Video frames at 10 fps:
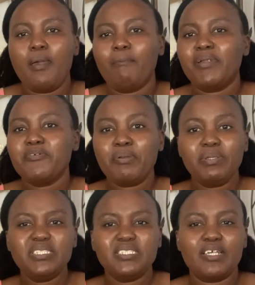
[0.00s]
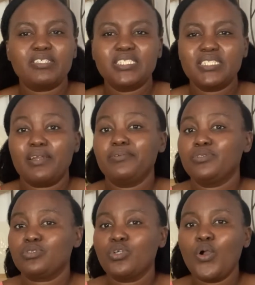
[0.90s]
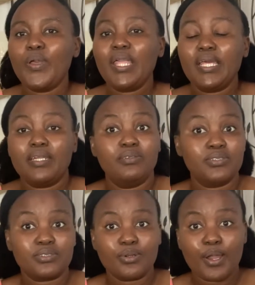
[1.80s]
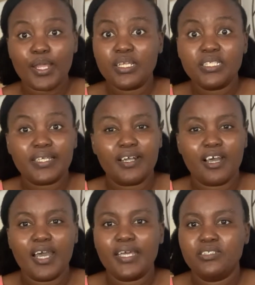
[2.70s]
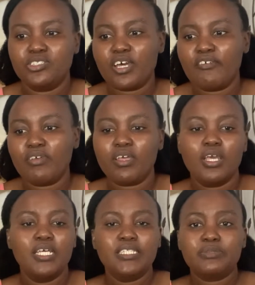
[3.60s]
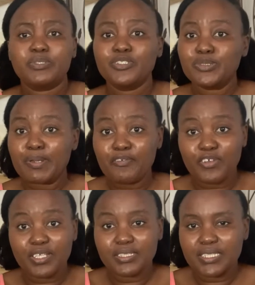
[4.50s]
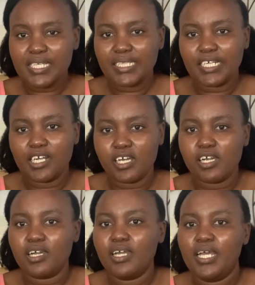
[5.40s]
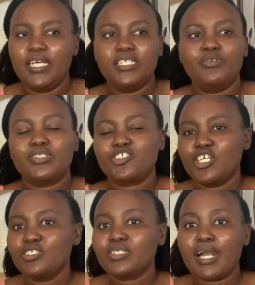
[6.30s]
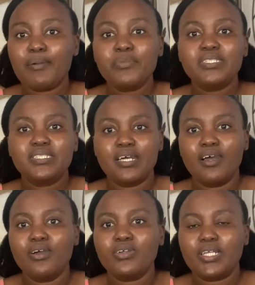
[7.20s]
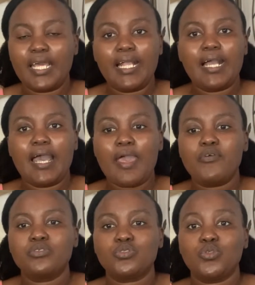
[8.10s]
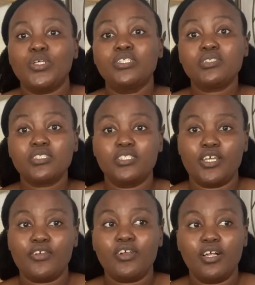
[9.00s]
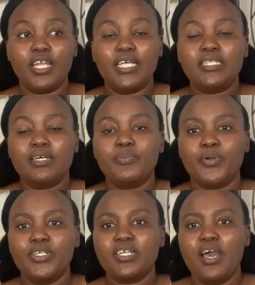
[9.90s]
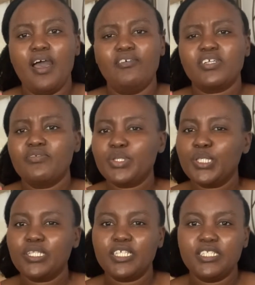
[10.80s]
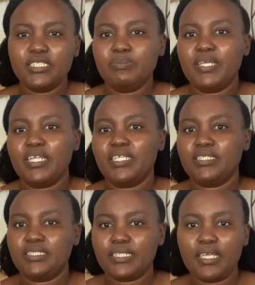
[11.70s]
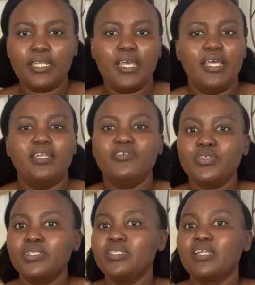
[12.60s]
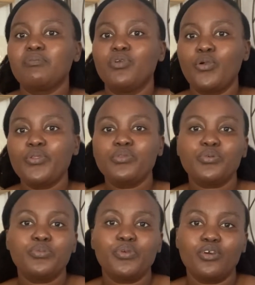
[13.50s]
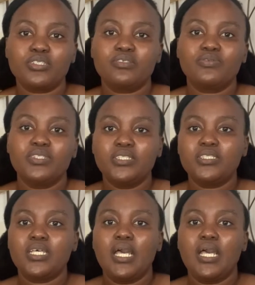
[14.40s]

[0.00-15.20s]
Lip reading: but I remember the direction that I was going, and I was crying in the car and driving, speaking to my fiance in the car. He was trying to calm me down. Like, I was so hysterical at that point to everything that this man has said and everything that I'm going through because of this